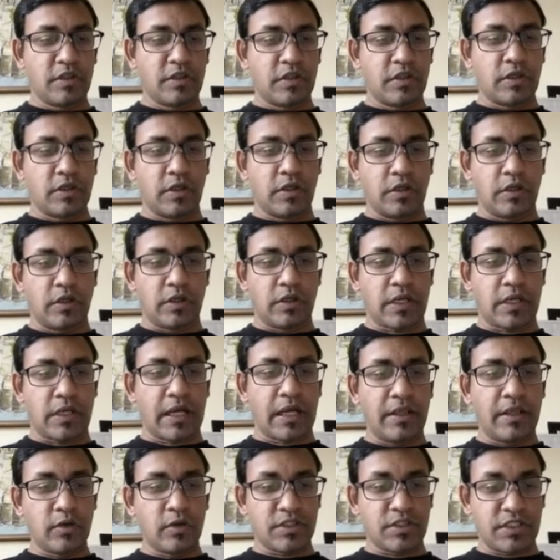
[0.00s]
or
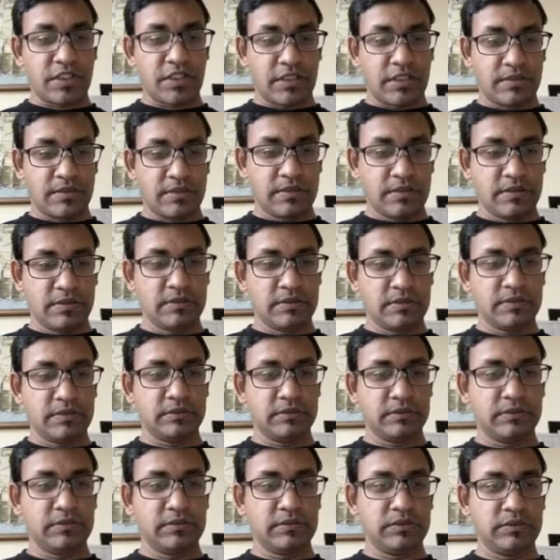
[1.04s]
iota,
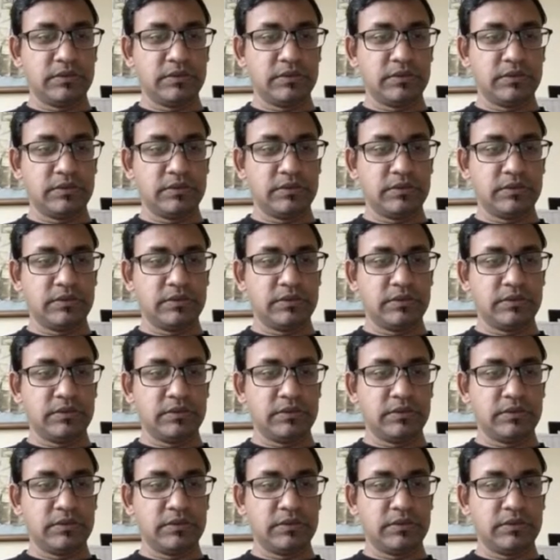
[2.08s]
hmm,